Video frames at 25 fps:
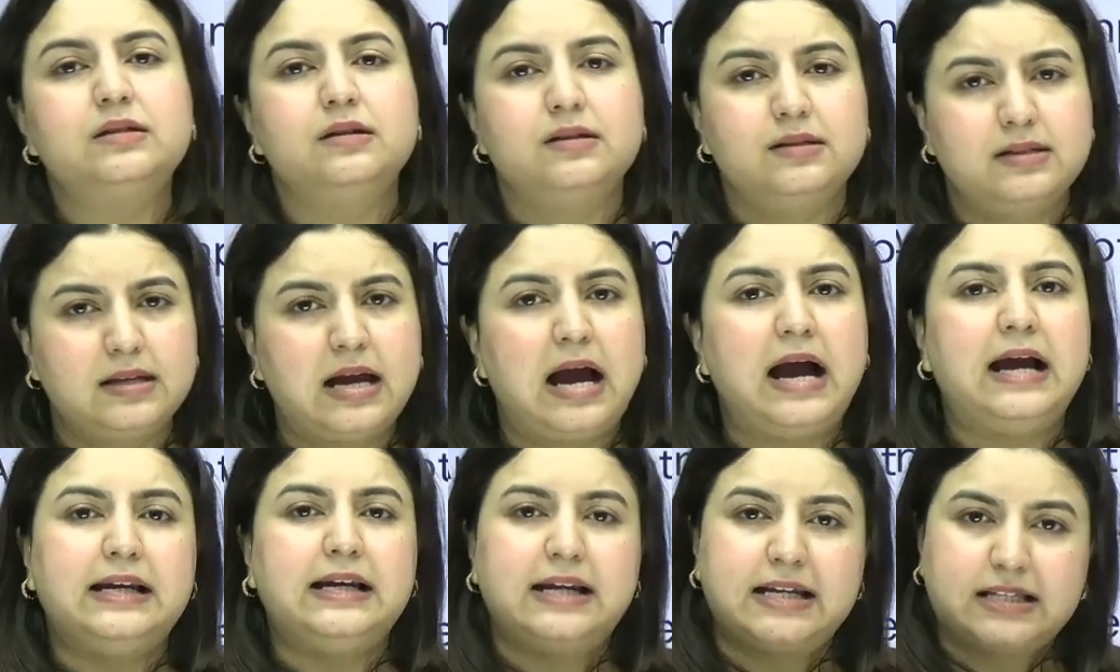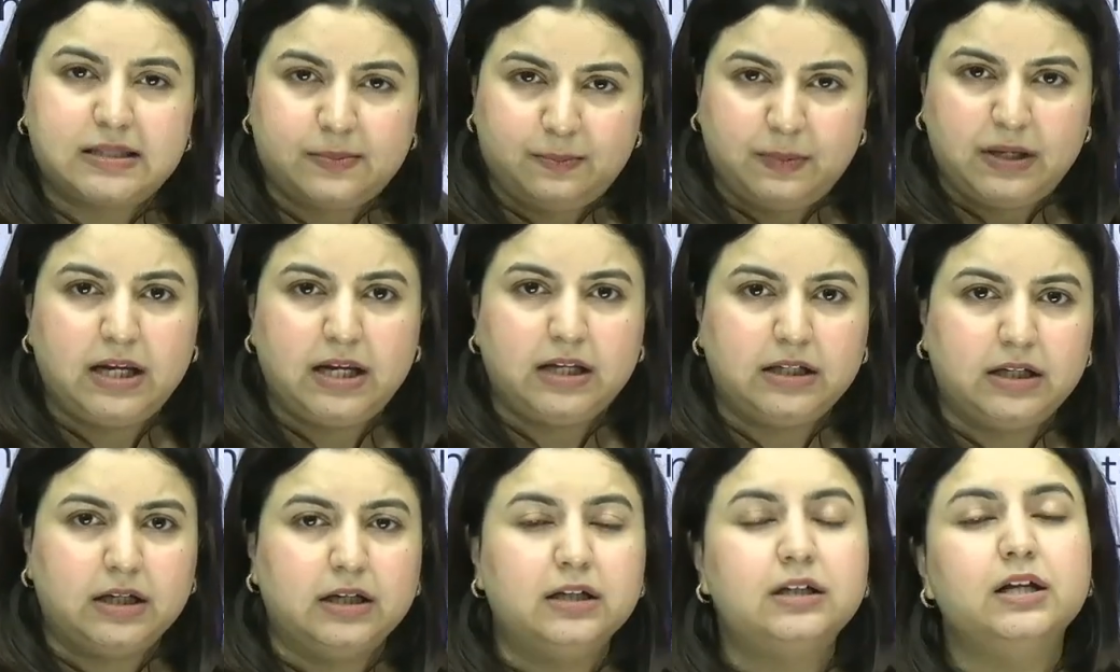is, I'll
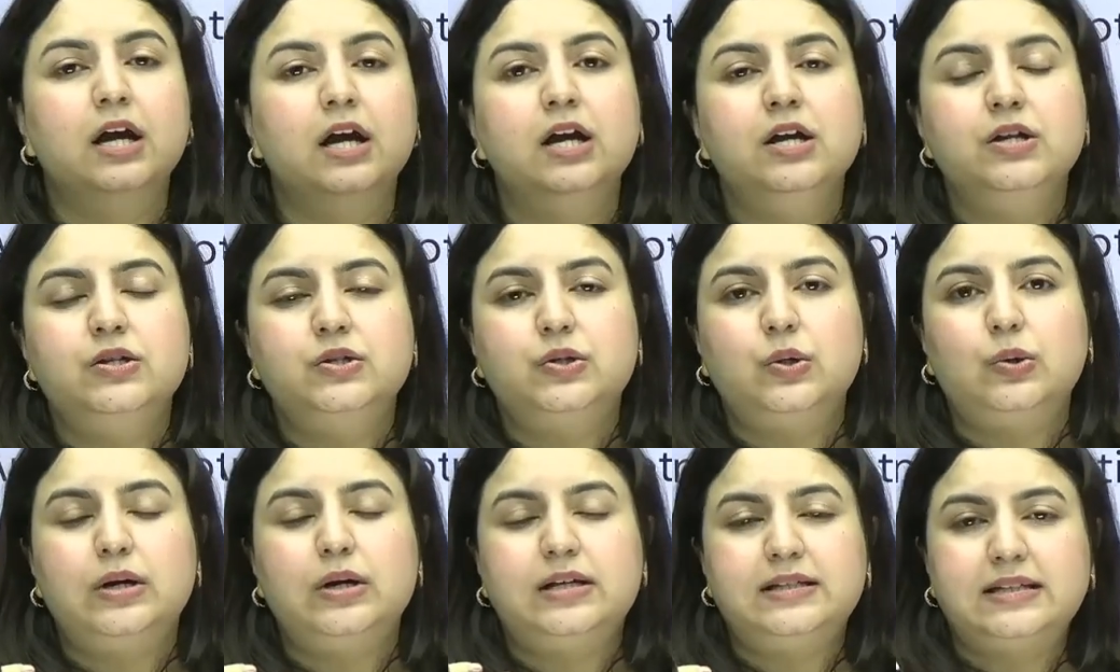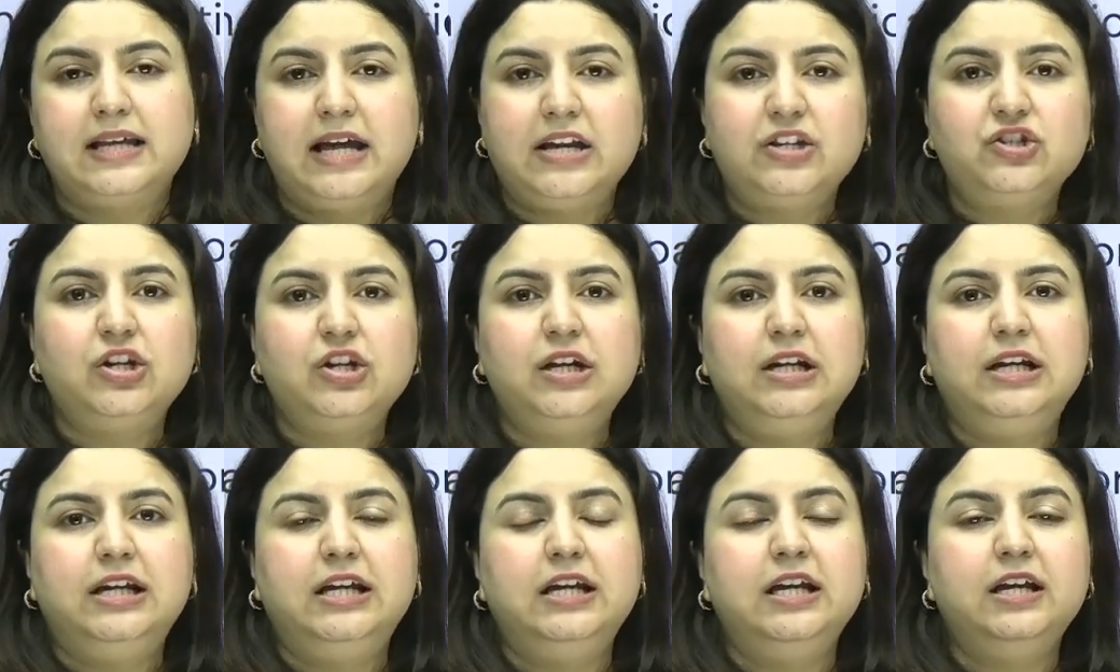explain it. So
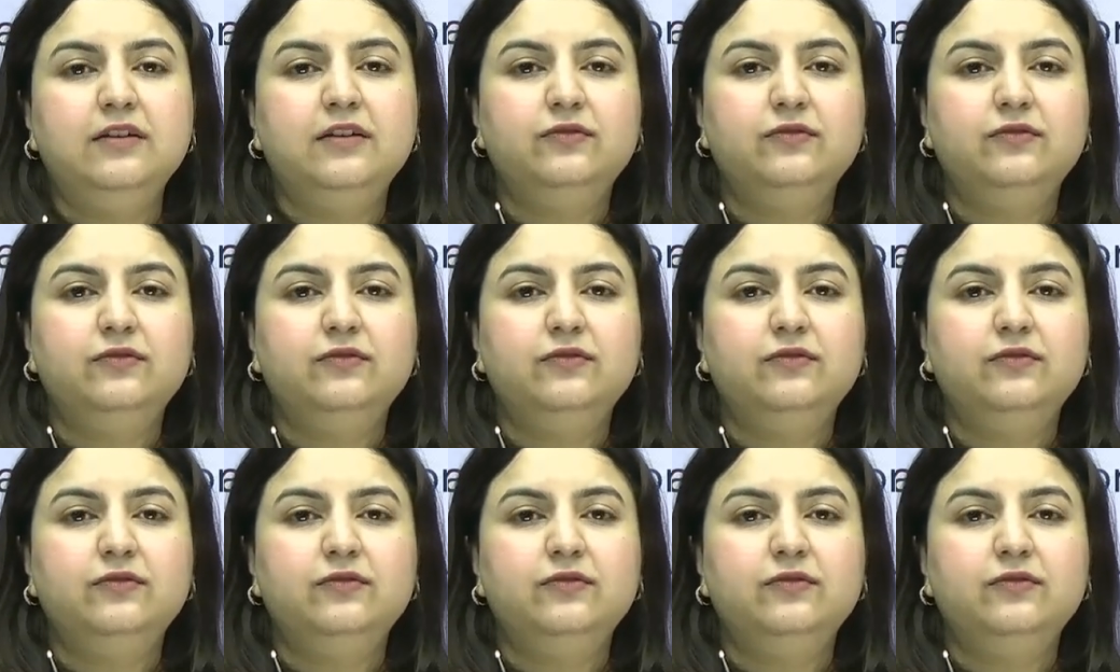essentially,